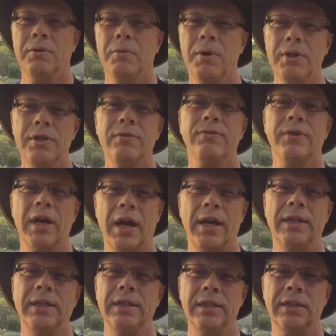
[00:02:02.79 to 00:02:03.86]
what if
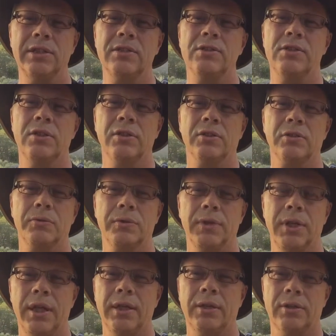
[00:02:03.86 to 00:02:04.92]
God is the
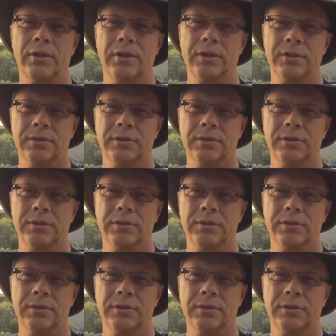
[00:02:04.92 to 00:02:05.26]
creator?